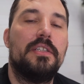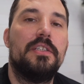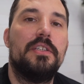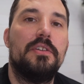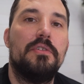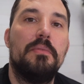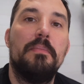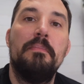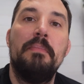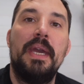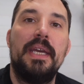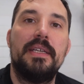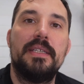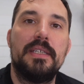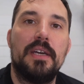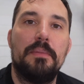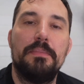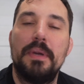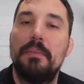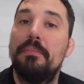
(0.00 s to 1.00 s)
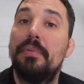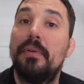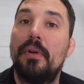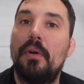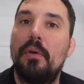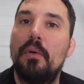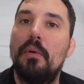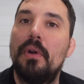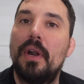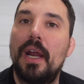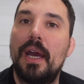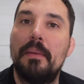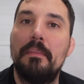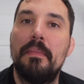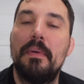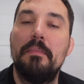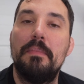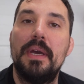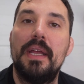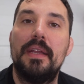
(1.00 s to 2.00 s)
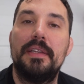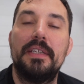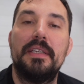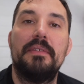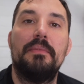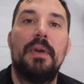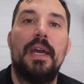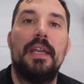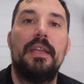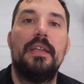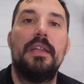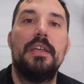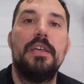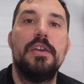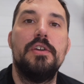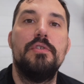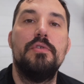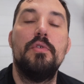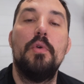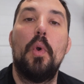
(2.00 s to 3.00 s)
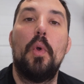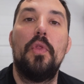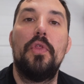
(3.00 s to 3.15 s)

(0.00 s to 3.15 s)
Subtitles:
to mix up your program a bit when you